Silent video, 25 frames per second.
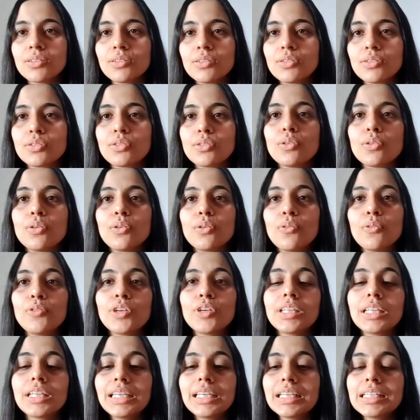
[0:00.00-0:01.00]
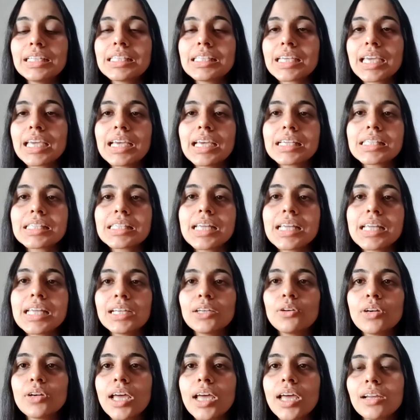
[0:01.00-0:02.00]
So with each case that
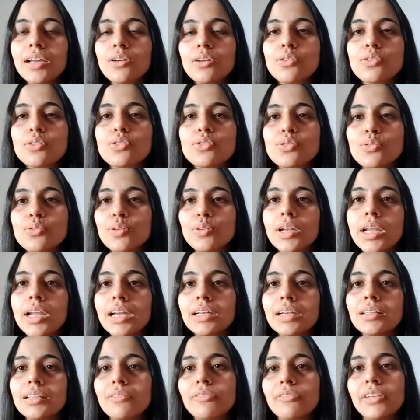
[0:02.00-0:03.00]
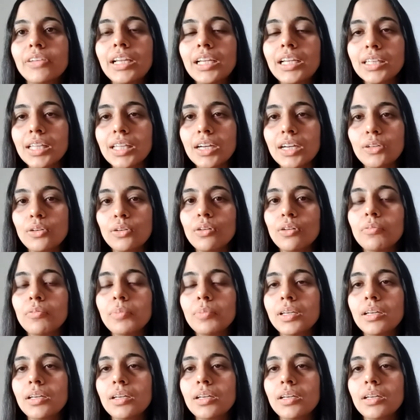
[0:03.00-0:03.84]
you diagnose, you will get the feeling that you have